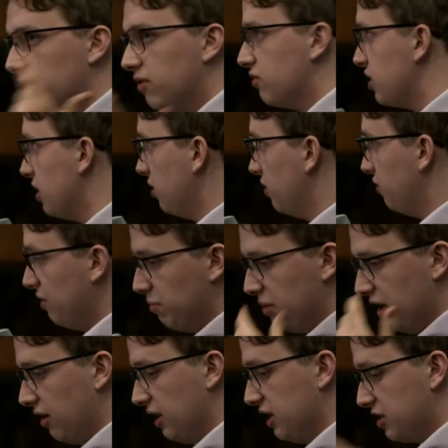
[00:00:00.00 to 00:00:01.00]
they're the result of
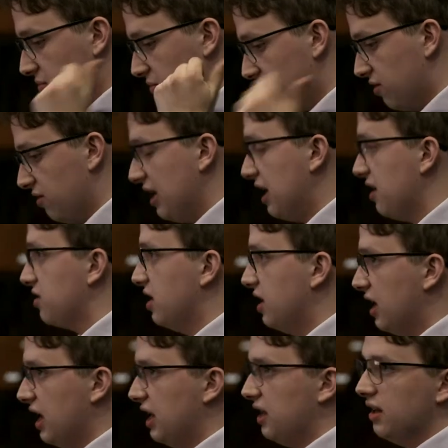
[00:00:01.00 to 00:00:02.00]
imperialism.
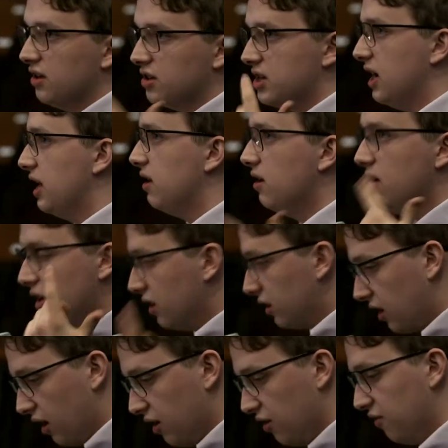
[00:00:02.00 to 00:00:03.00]
2008, they'll say
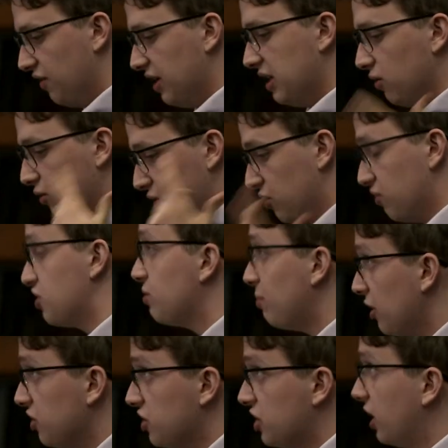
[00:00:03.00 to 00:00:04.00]
COVID or the
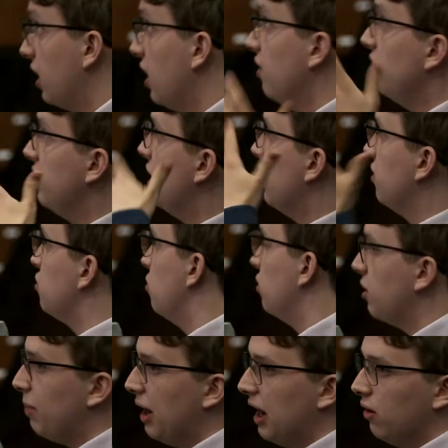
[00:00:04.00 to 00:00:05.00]
response to COVID, they'll
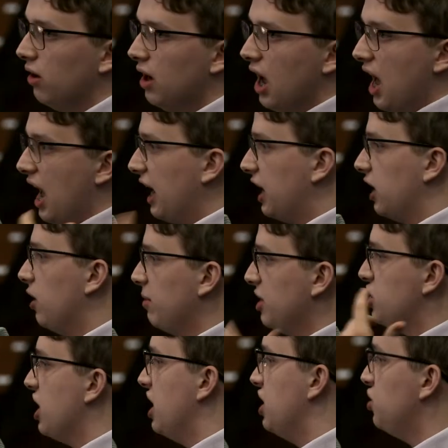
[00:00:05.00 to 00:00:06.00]
talk about
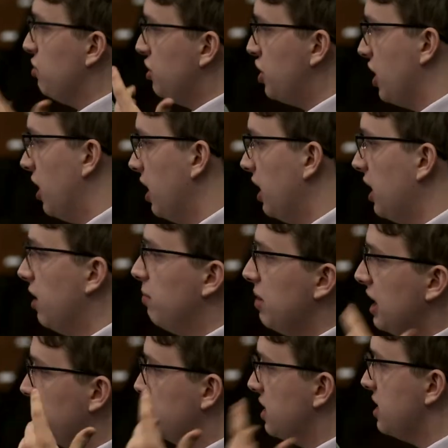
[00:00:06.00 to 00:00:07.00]
economic change with China
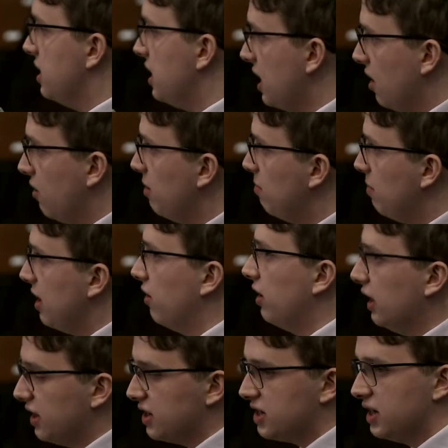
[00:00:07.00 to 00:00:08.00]
being this neo
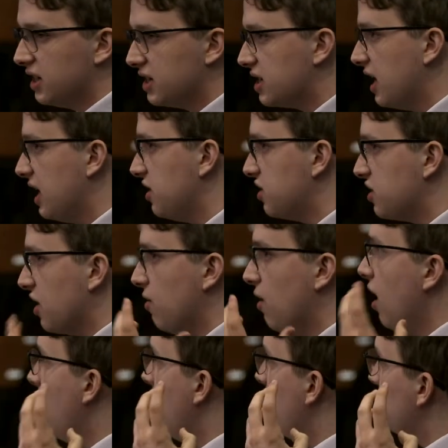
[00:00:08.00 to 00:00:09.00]
imperialistic state. So I
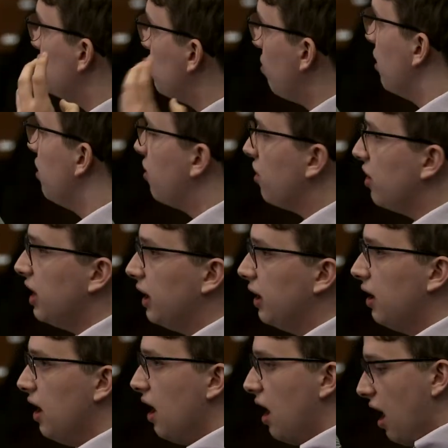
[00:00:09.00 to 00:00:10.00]
was
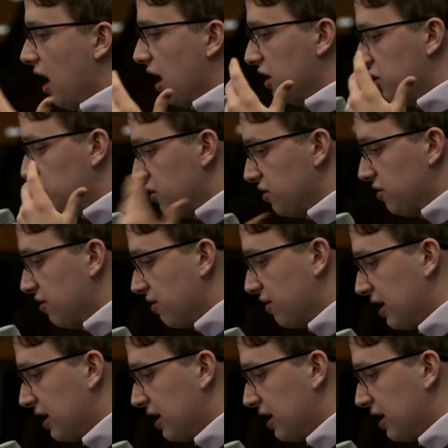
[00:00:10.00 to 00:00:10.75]
wondering, do you